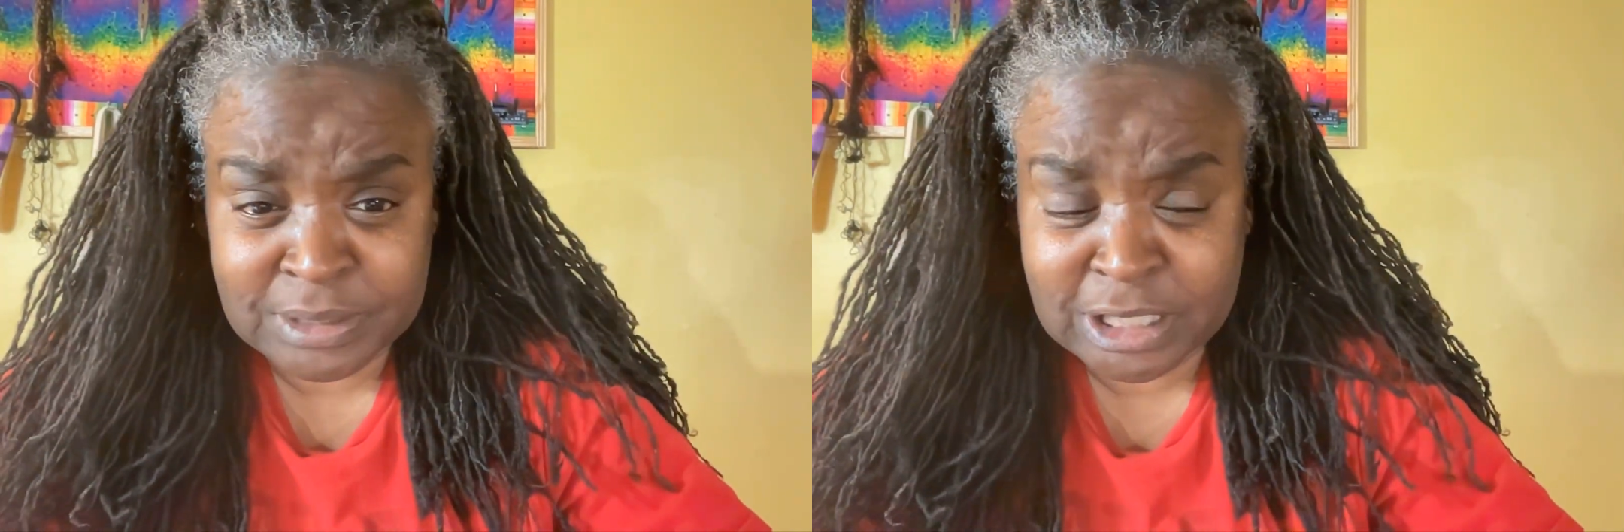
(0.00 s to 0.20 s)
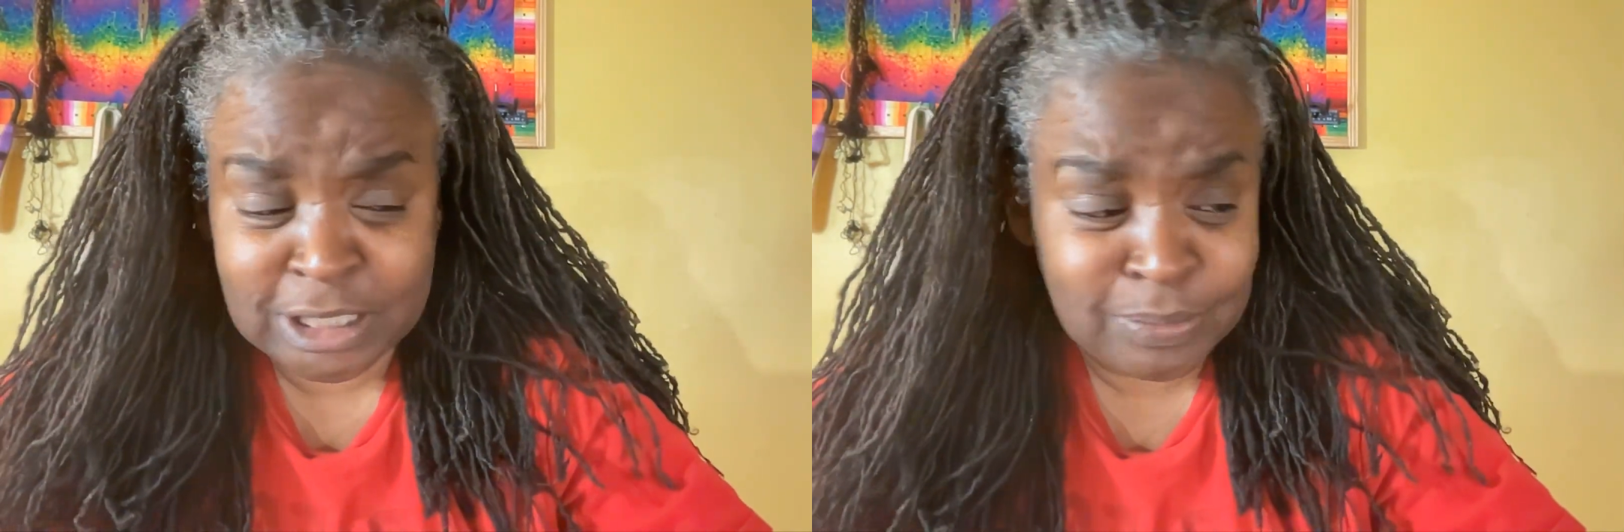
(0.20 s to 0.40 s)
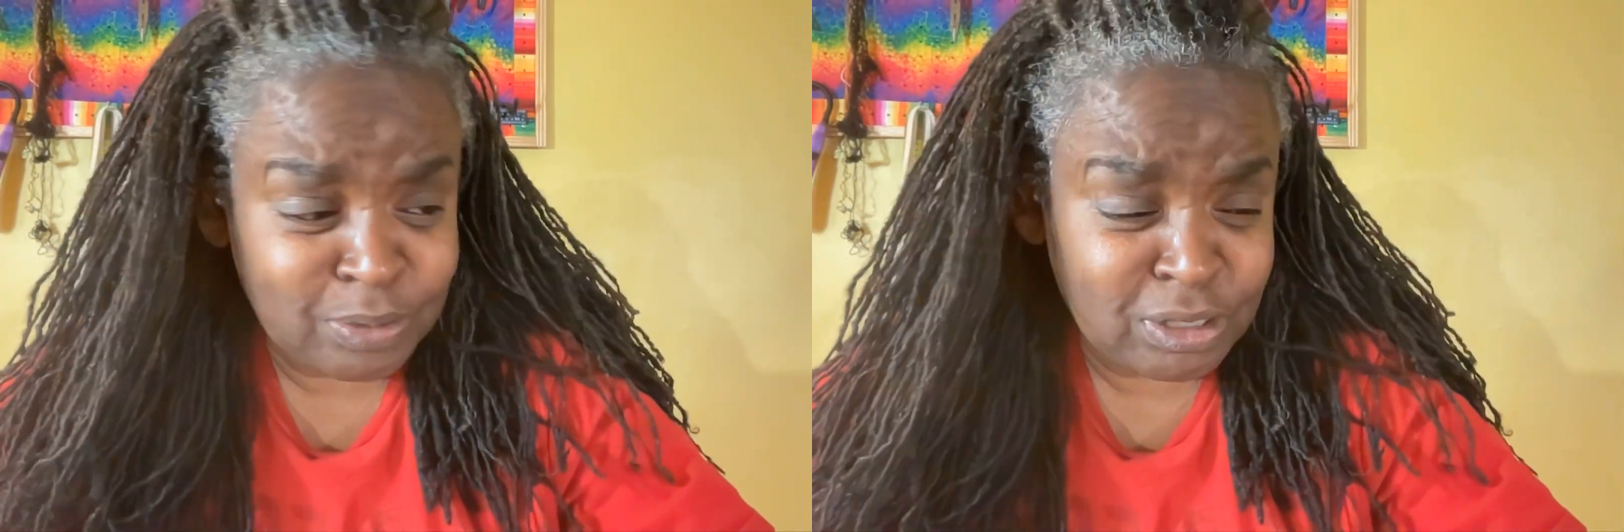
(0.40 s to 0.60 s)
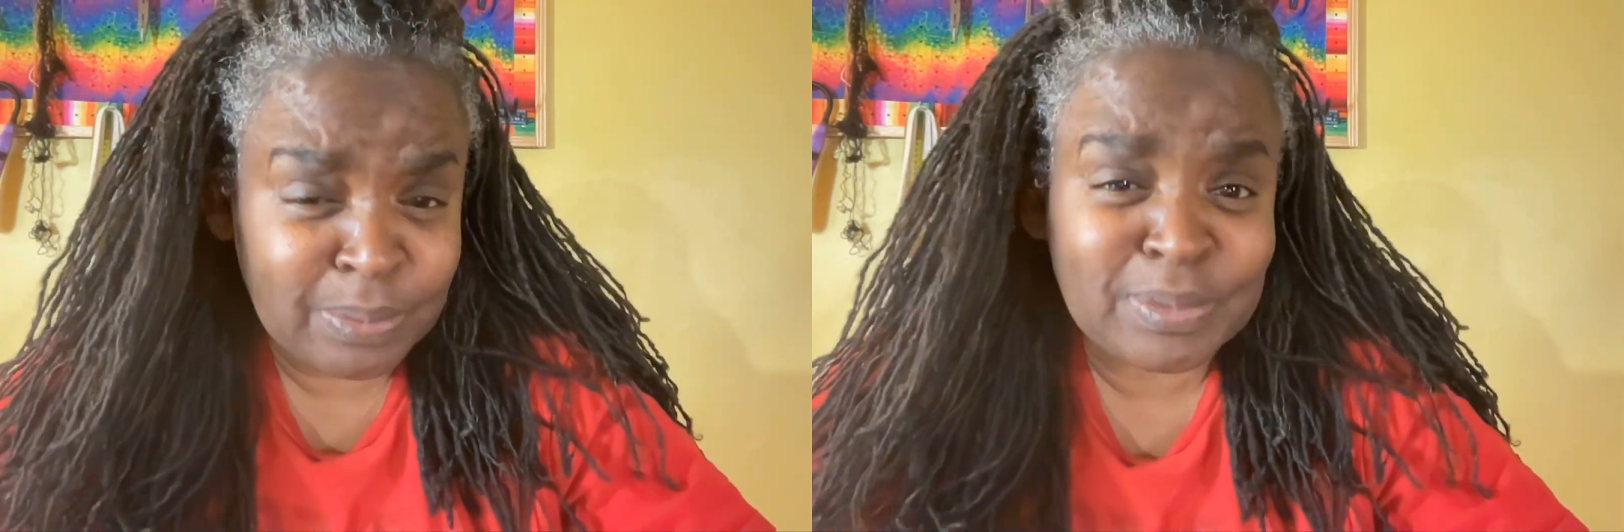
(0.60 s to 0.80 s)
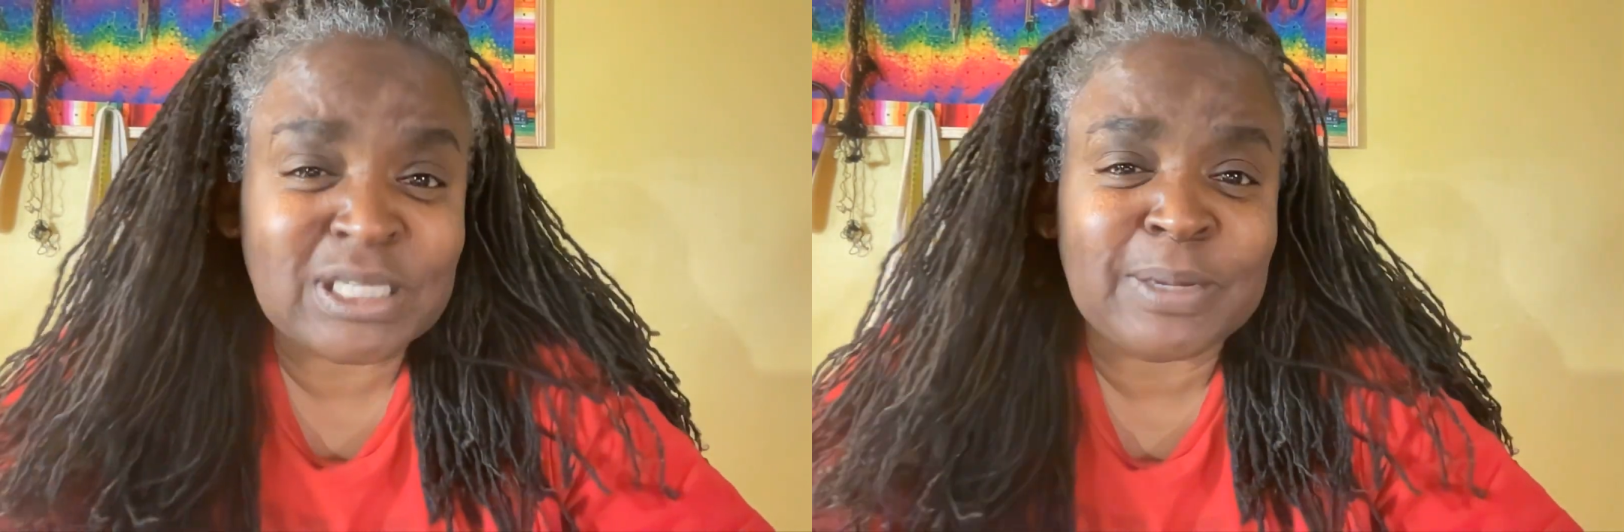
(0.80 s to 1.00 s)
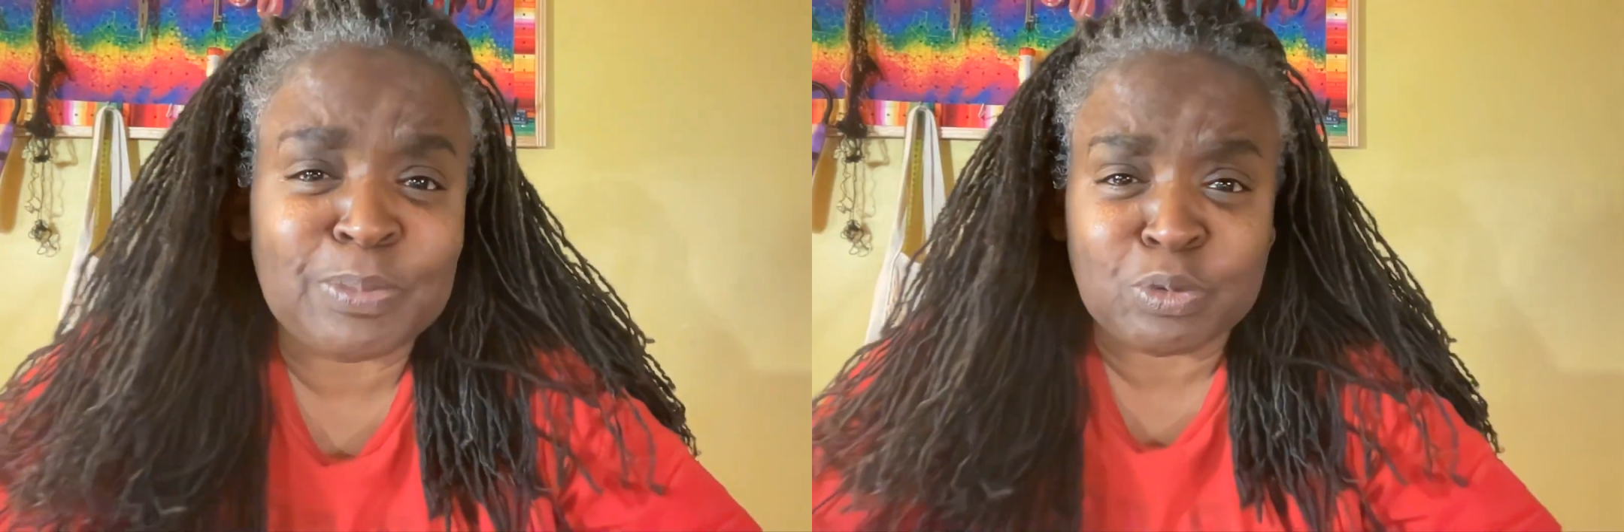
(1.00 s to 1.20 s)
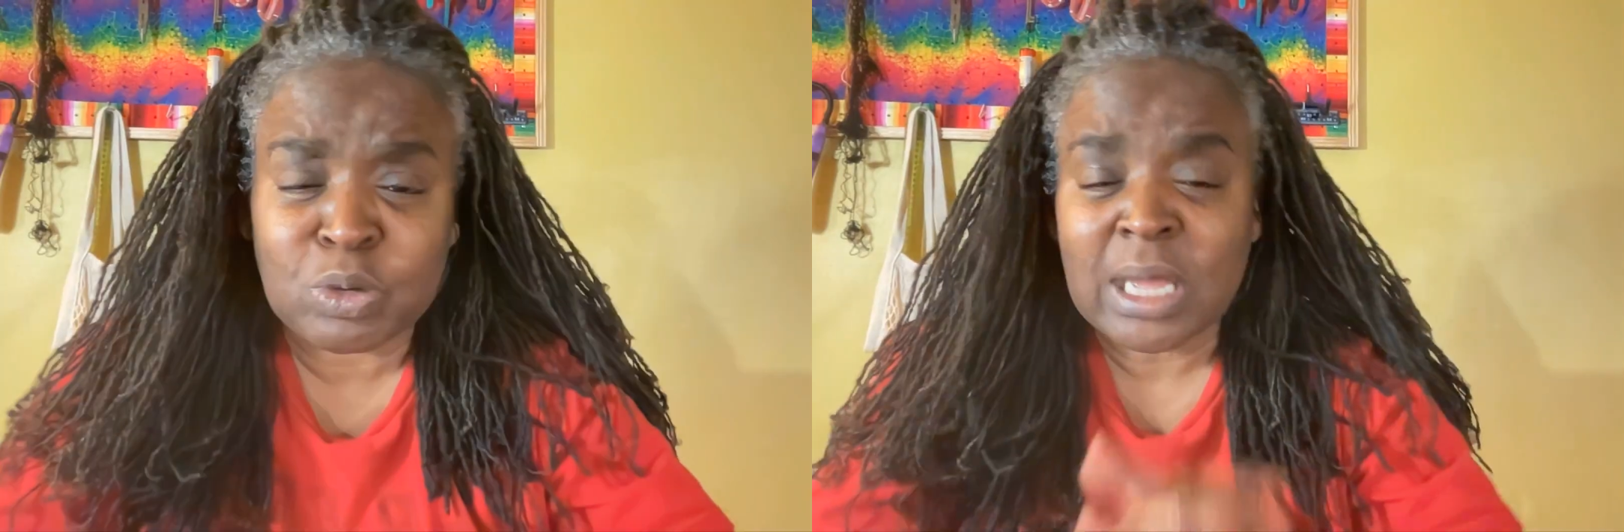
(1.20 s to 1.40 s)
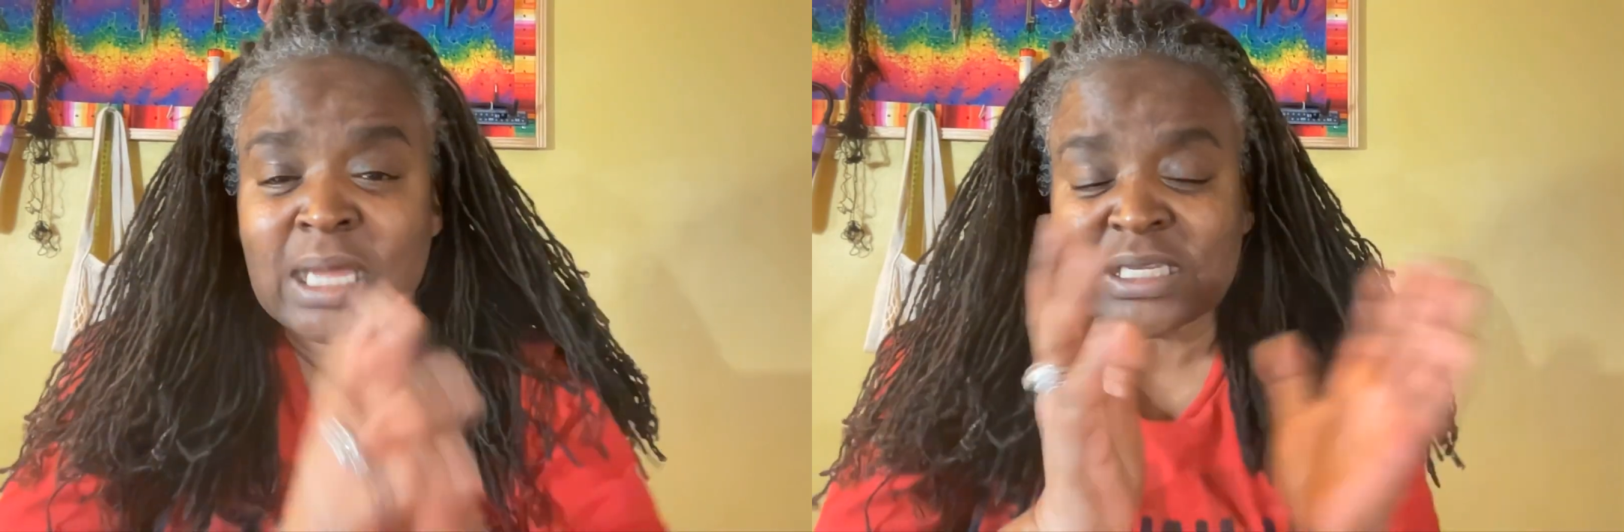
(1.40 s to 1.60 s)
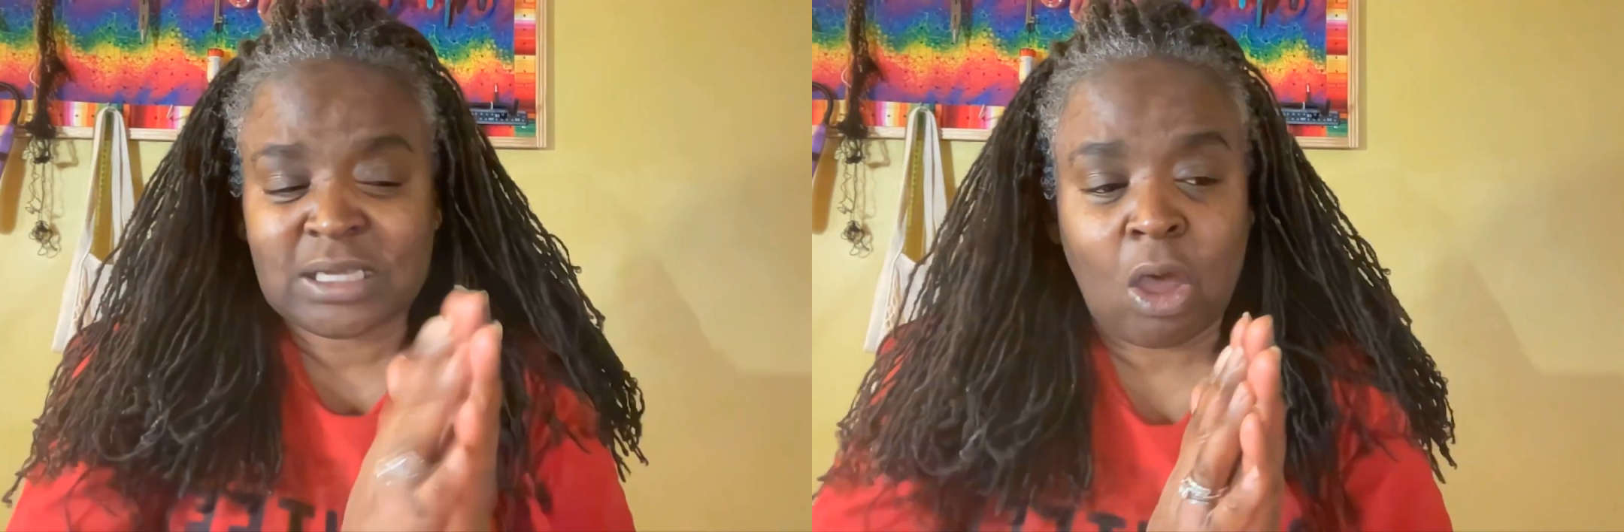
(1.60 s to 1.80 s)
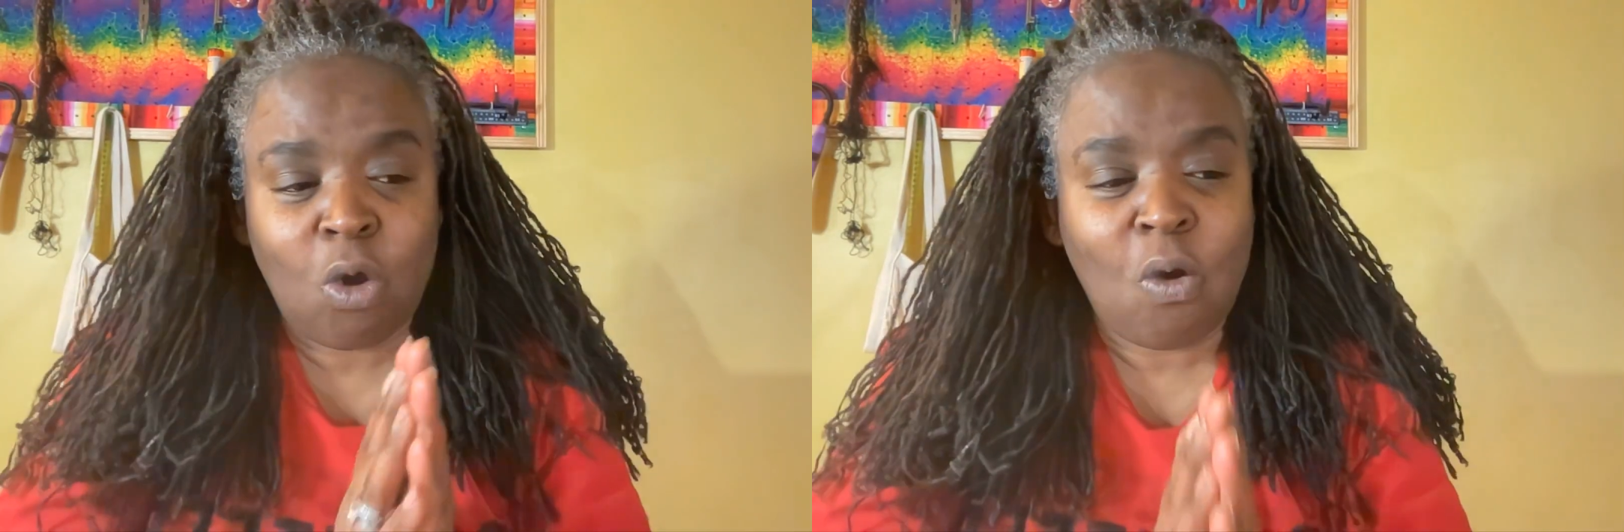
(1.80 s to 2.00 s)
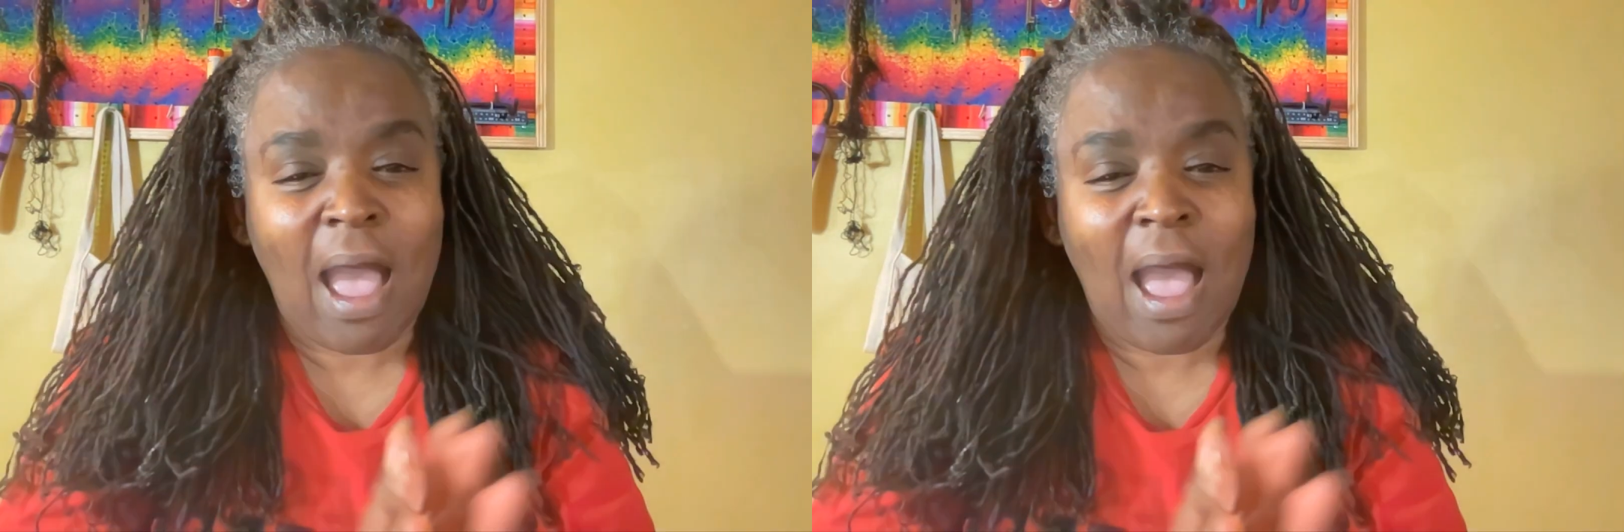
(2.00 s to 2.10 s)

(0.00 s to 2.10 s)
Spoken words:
Simple, simple, simple. So